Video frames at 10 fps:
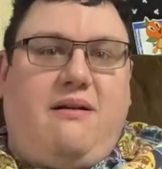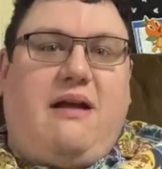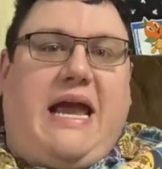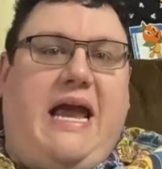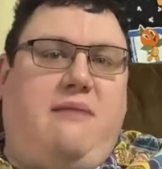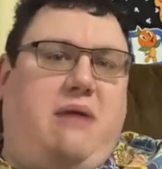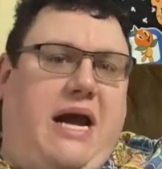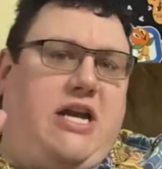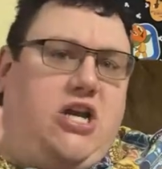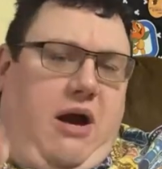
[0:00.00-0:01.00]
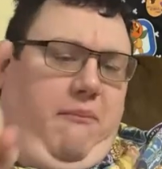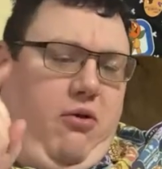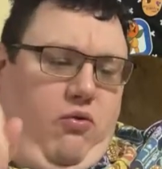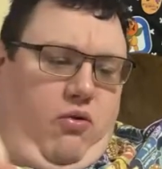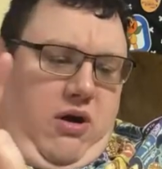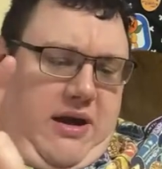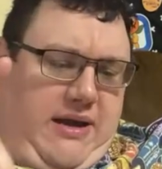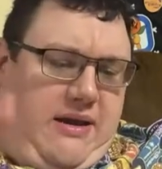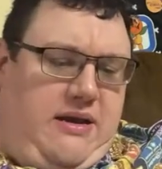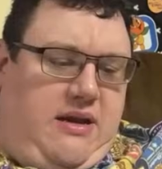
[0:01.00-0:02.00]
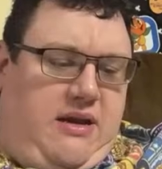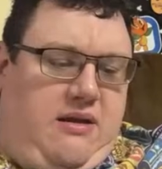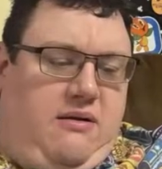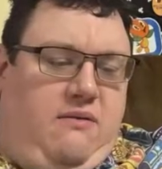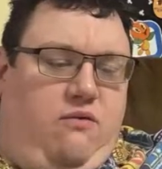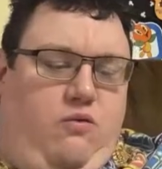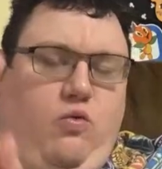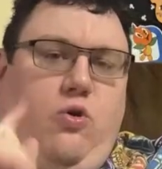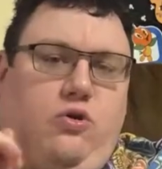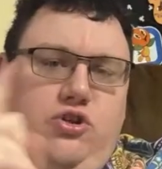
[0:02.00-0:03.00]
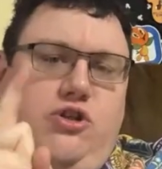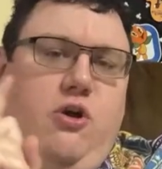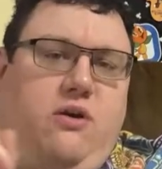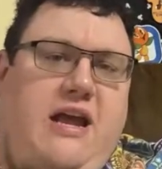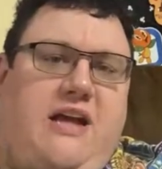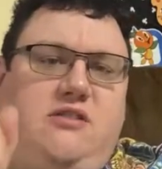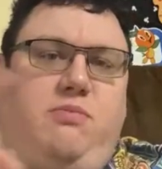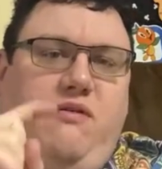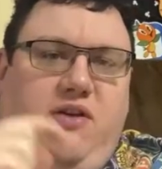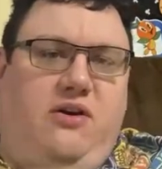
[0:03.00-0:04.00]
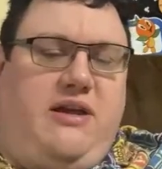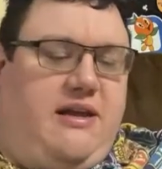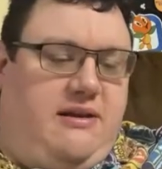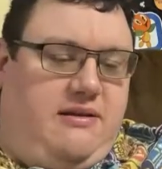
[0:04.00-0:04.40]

And my number 1 World Showcase Pavilion,